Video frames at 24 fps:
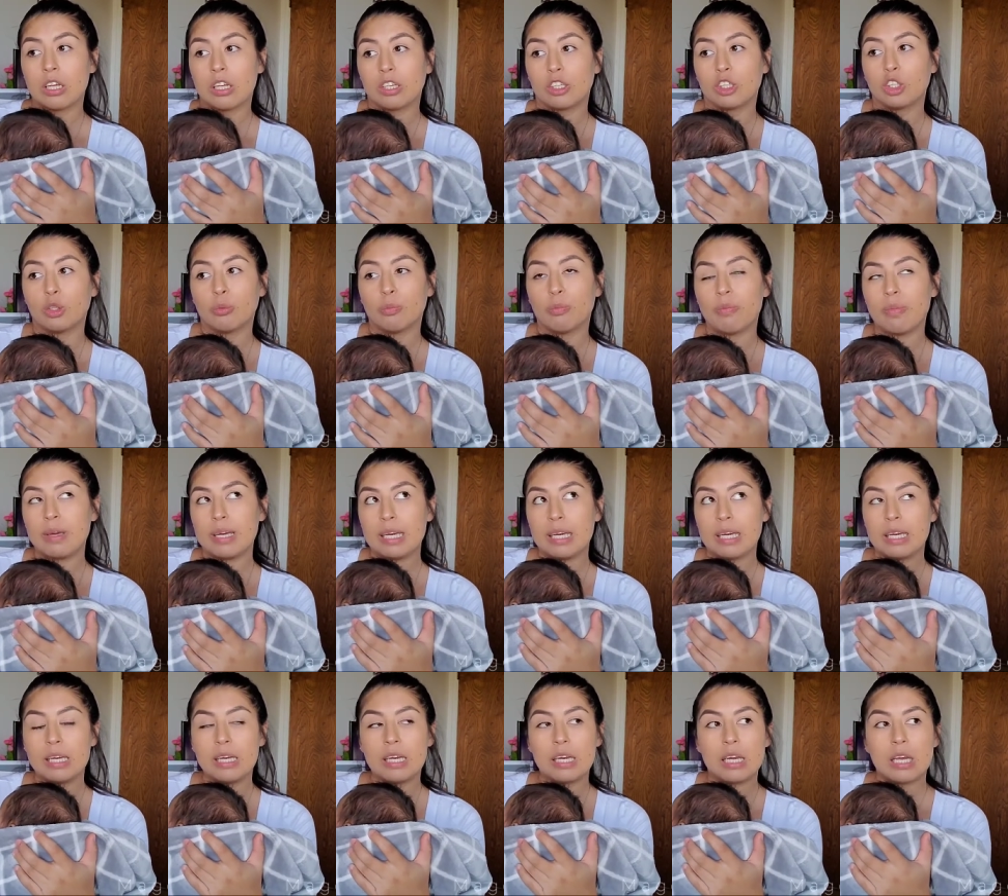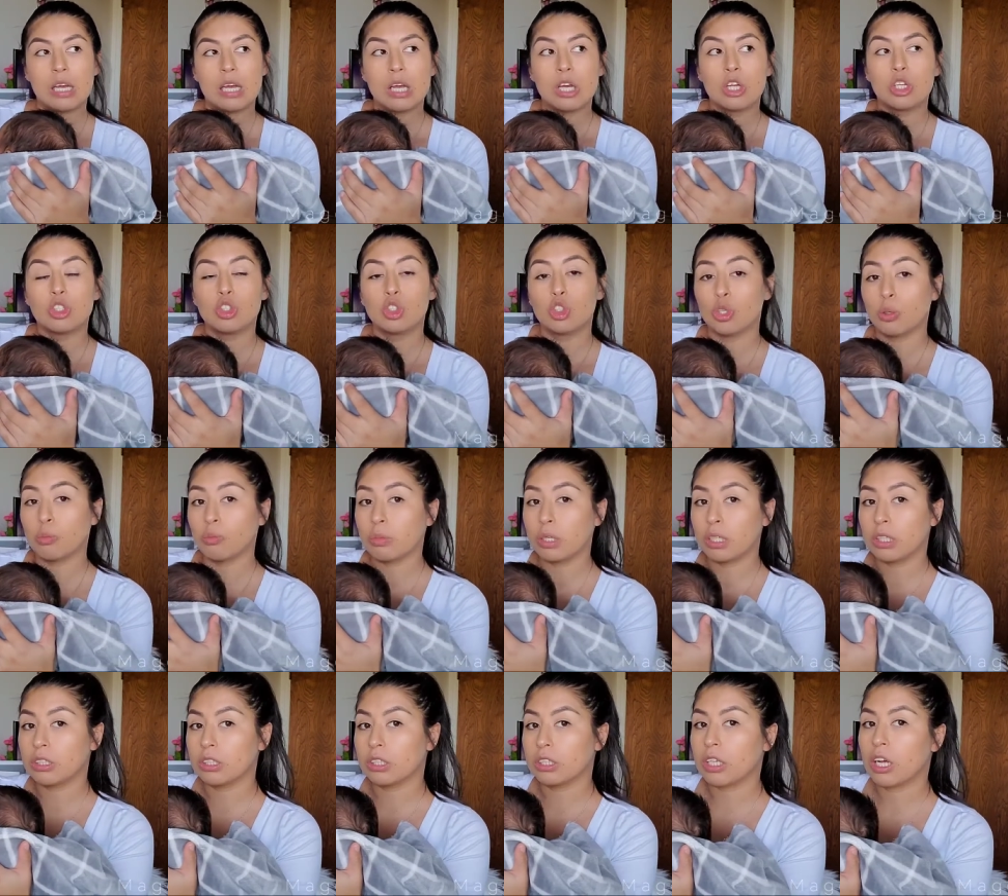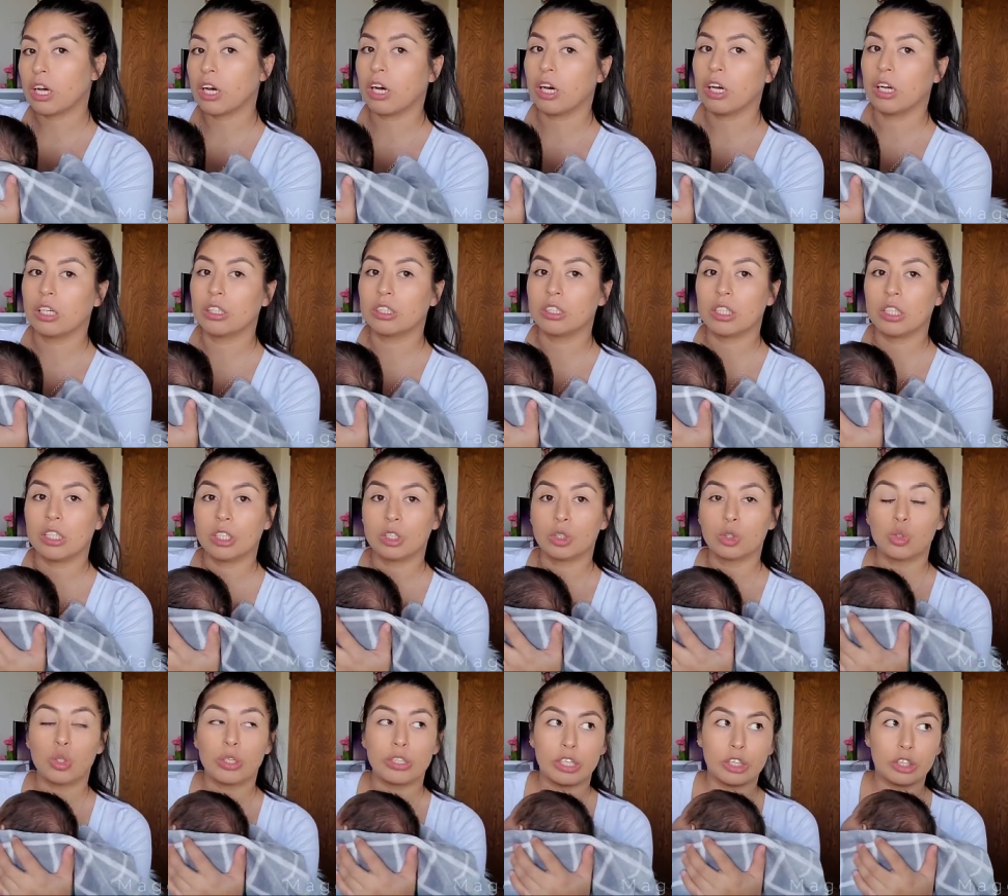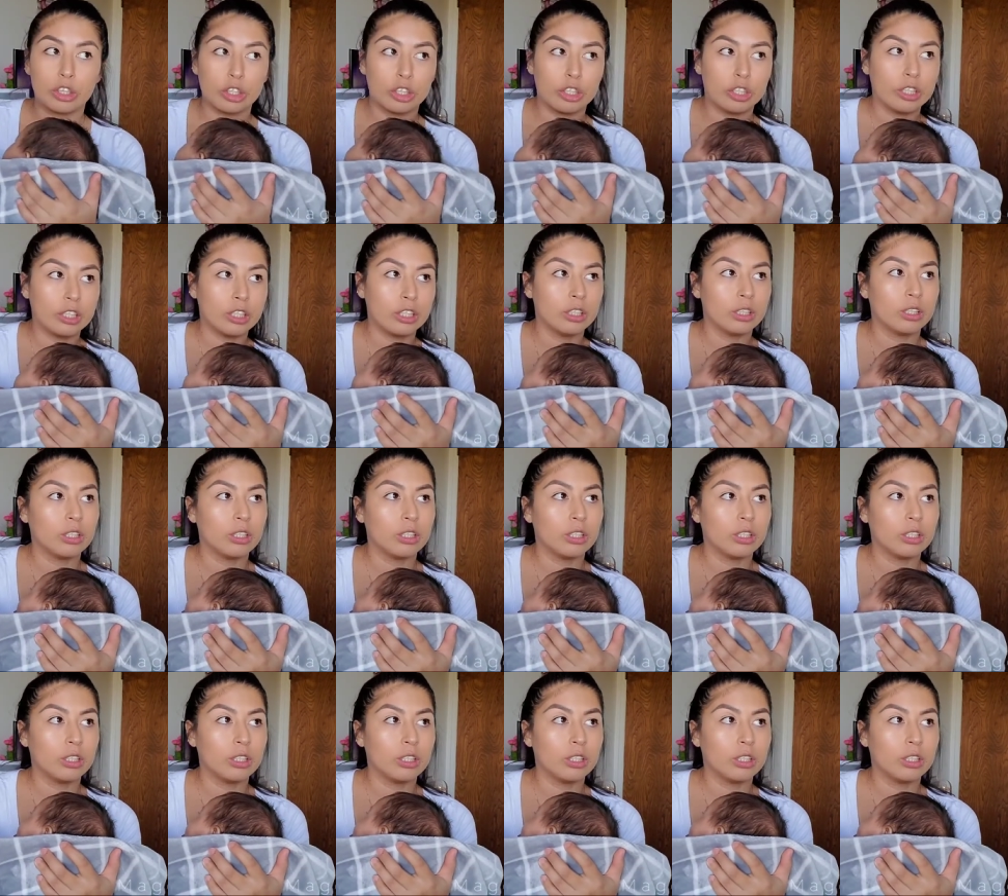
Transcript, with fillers: He'll be two months on the twenty-third